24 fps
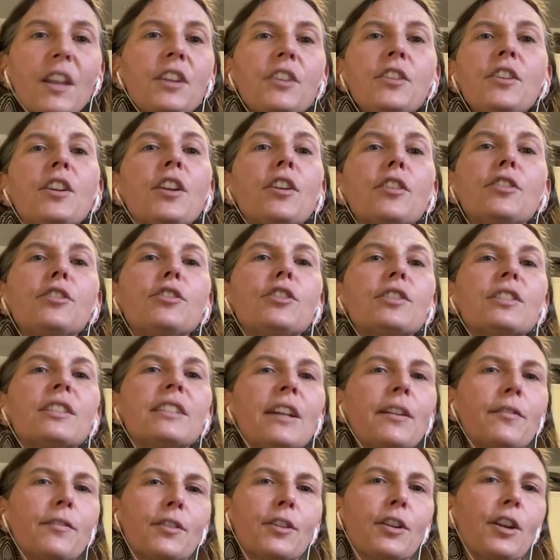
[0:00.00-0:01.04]
you just
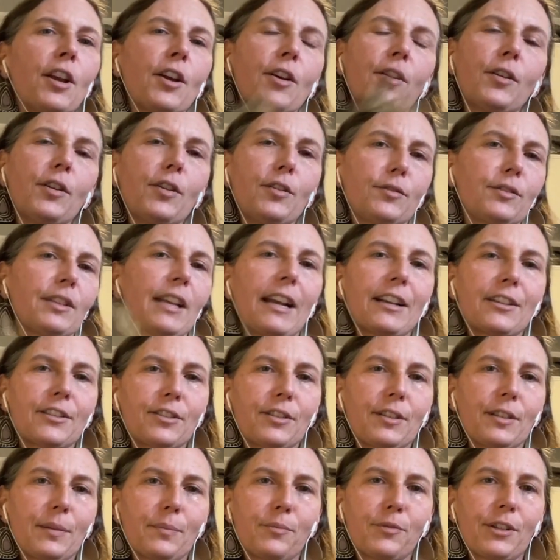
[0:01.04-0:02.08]
never know who's
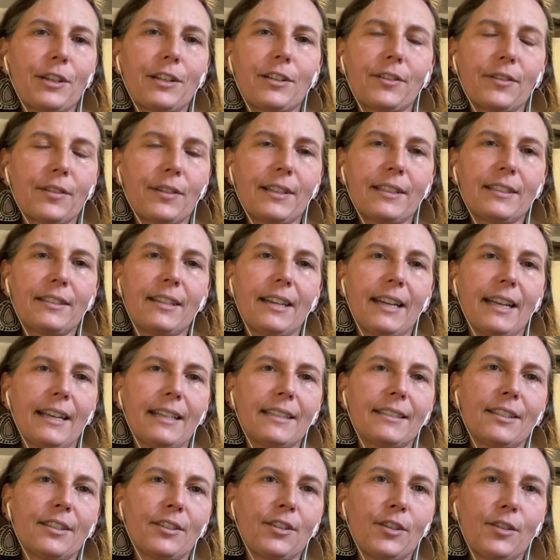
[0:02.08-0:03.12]
actually a breeder these
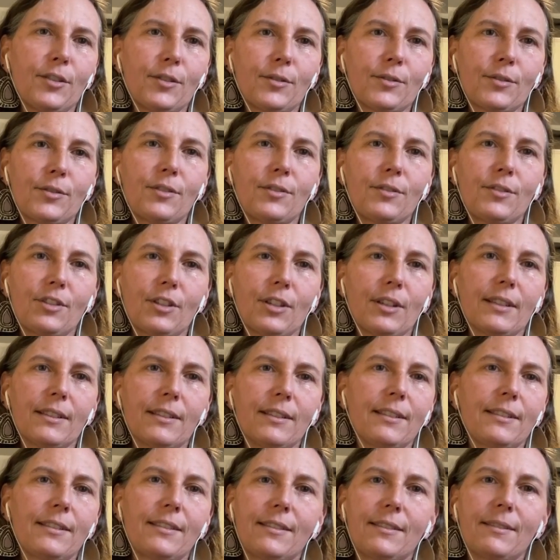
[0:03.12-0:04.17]
days and who's
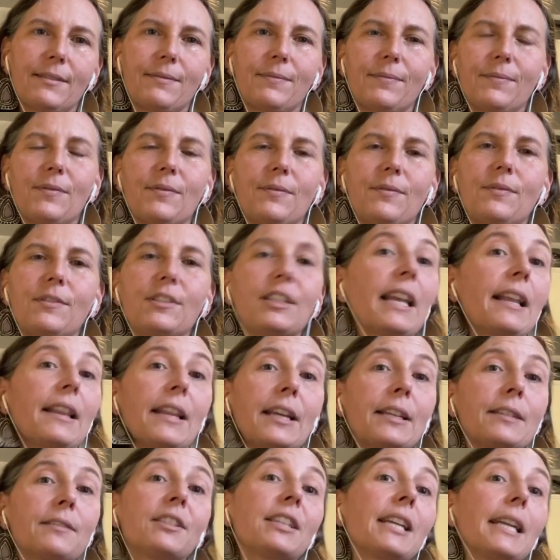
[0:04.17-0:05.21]
just
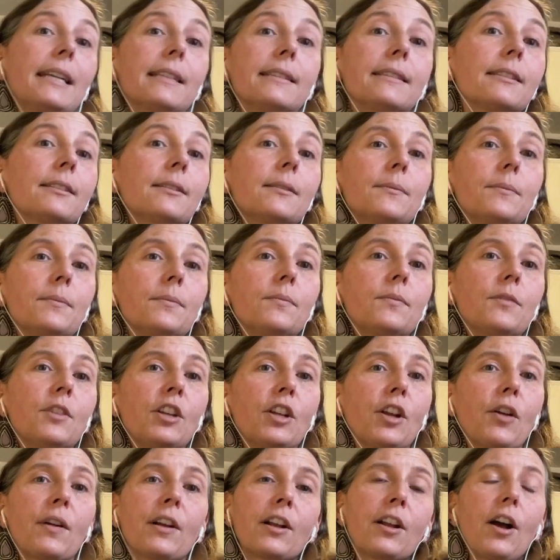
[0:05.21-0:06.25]
selling seeds,
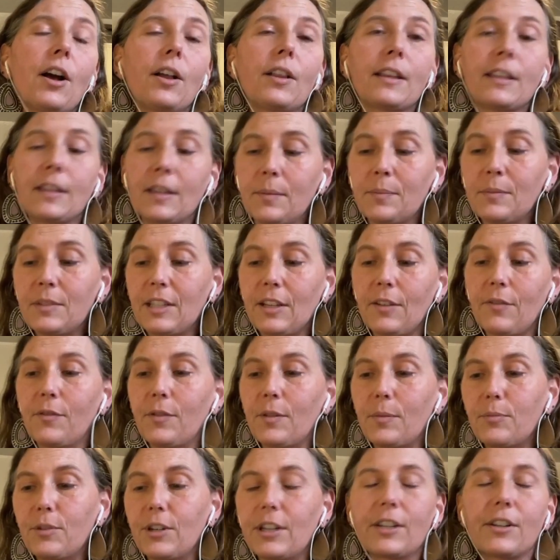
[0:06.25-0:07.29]
and calling themselves the
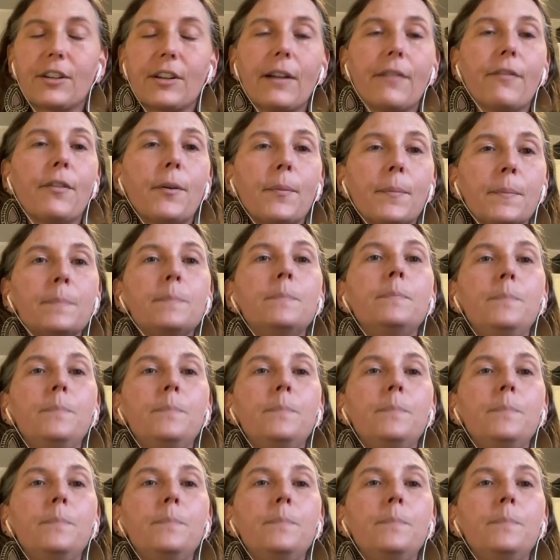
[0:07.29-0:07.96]
breeder of them.